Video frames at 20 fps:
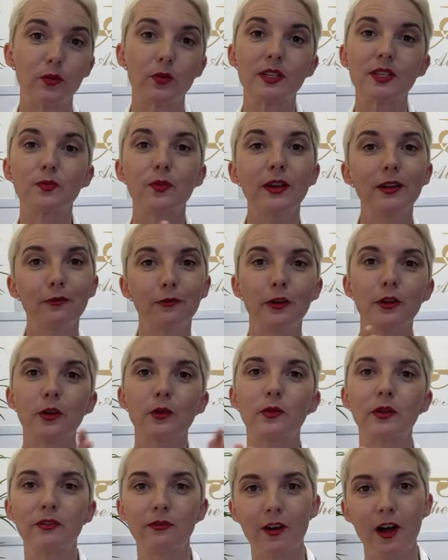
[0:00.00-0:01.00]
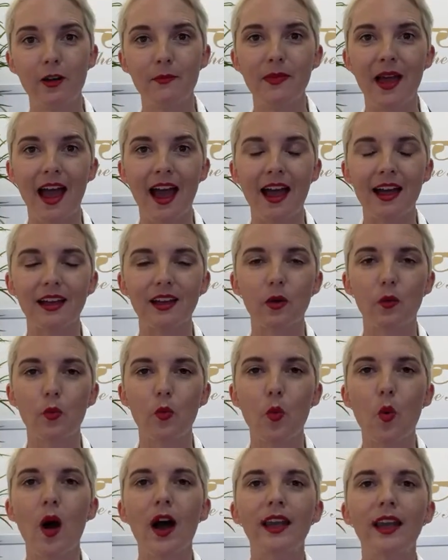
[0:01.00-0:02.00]
We spring forward, we fall back
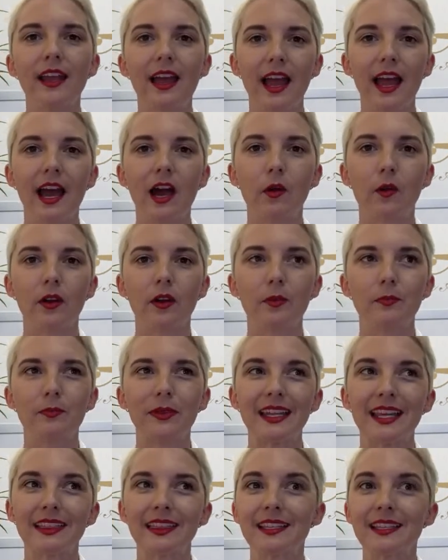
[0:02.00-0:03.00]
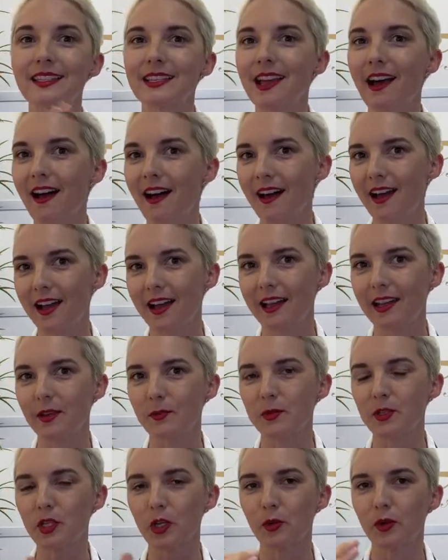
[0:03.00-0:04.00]
1 hour. But at the
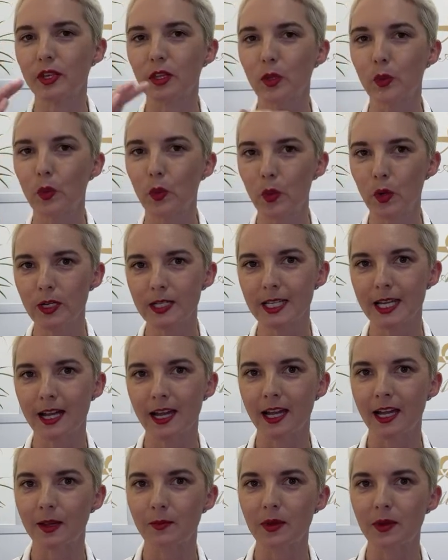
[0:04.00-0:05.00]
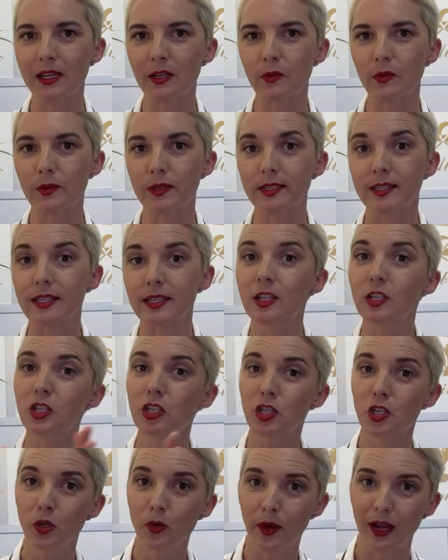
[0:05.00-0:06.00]
time, during the wartime, it was a
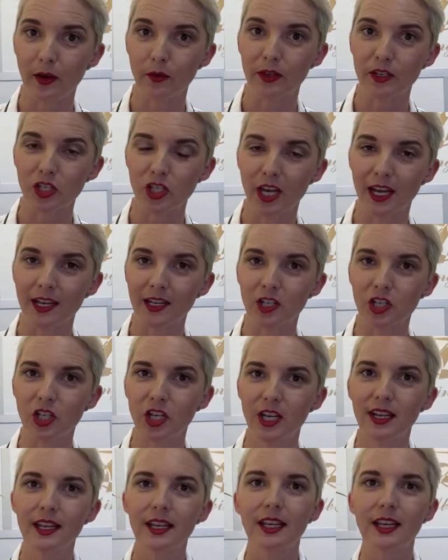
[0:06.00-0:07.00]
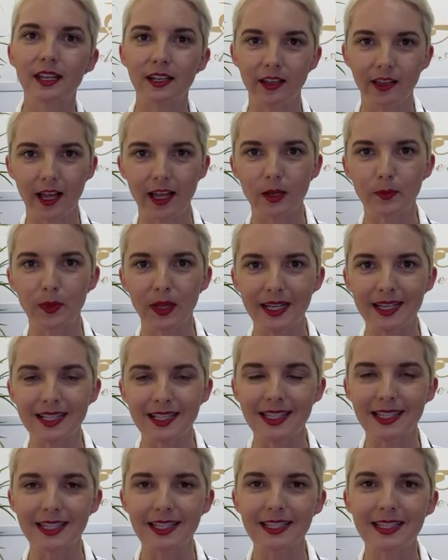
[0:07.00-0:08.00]
2-hour change in a lot of
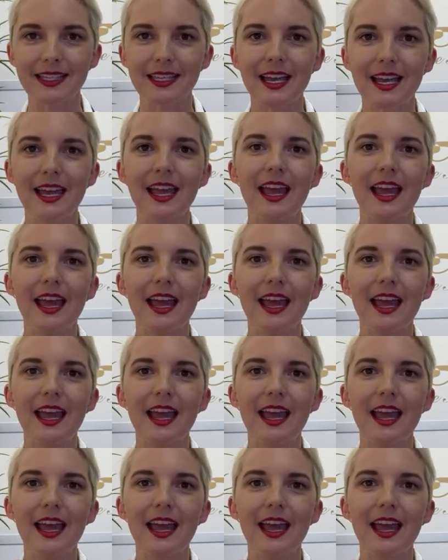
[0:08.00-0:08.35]
places.